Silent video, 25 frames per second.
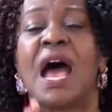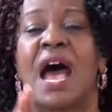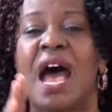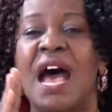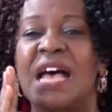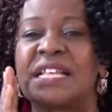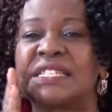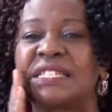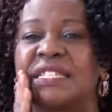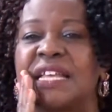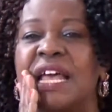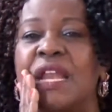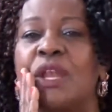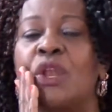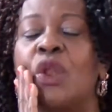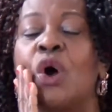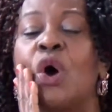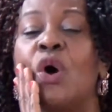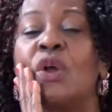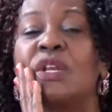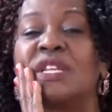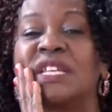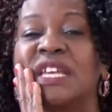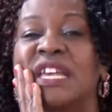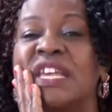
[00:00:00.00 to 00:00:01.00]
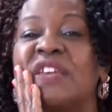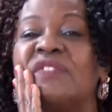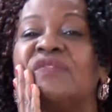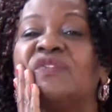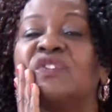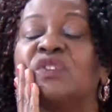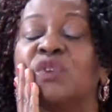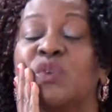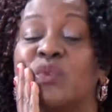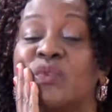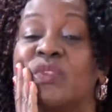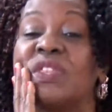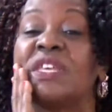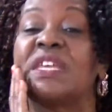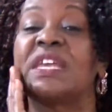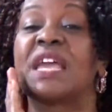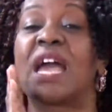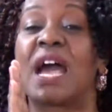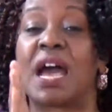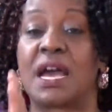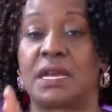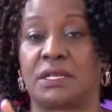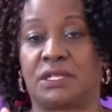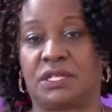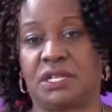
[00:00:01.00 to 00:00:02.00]
As the Lord gives you the
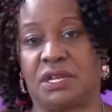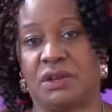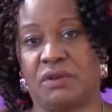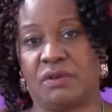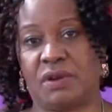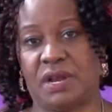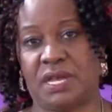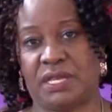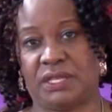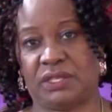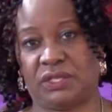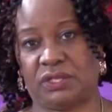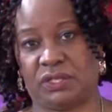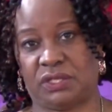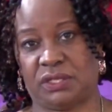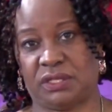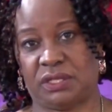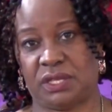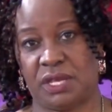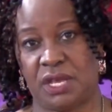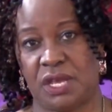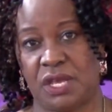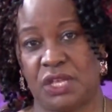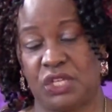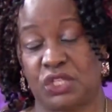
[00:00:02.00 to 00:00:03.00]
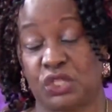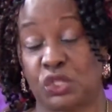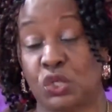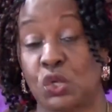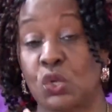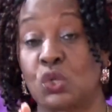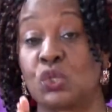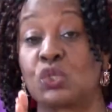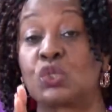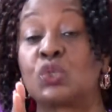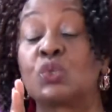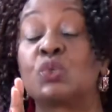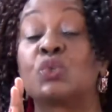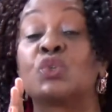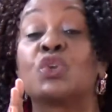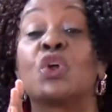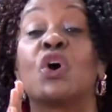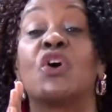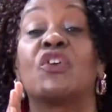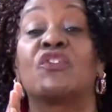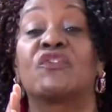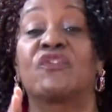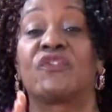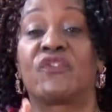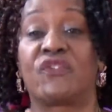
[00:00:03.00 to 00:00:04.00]
utterance, so do
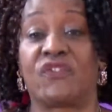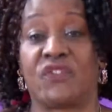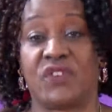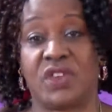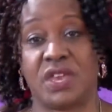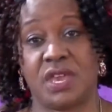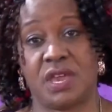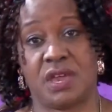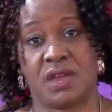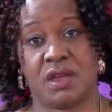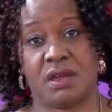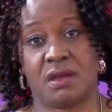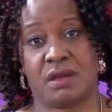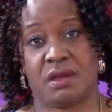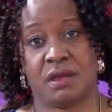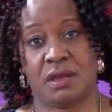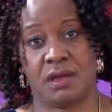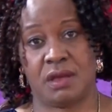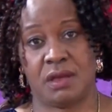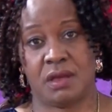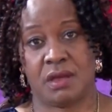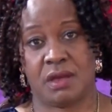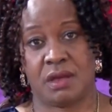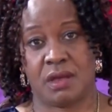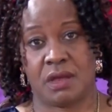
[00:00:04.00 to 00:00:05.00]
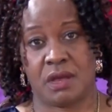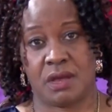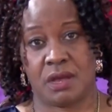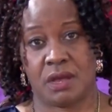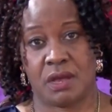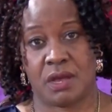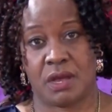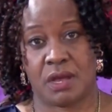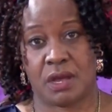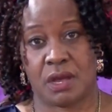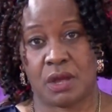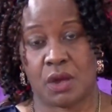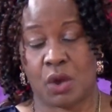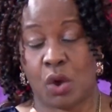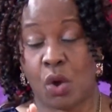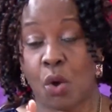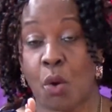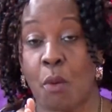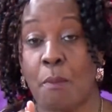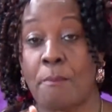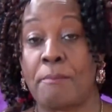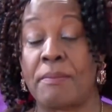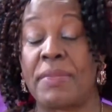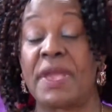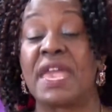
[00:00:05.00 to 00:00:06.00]
not fear.
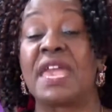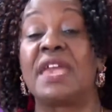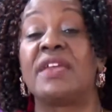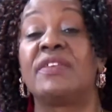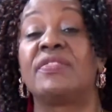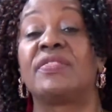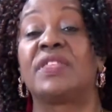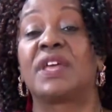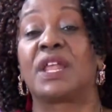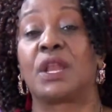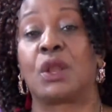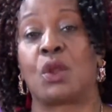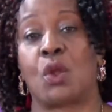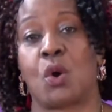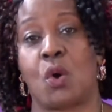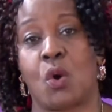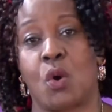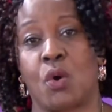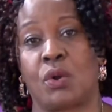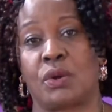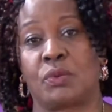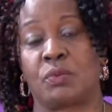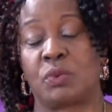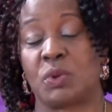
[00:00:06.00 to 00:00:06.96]
Obey the Lord.